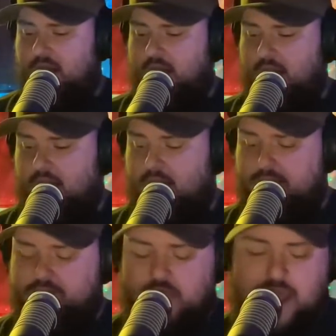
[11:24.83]

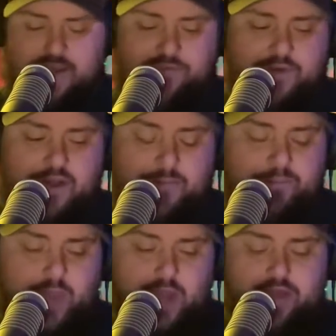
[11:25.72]
of life
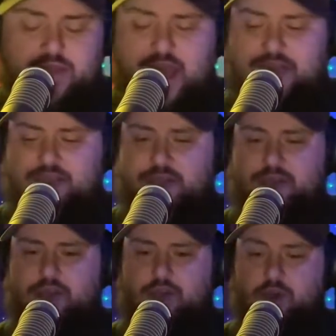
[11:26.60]
that
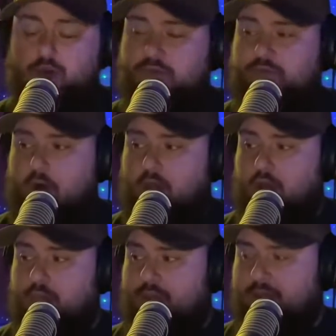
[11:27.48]
you
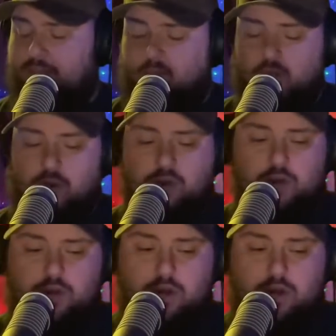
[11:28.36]
follow people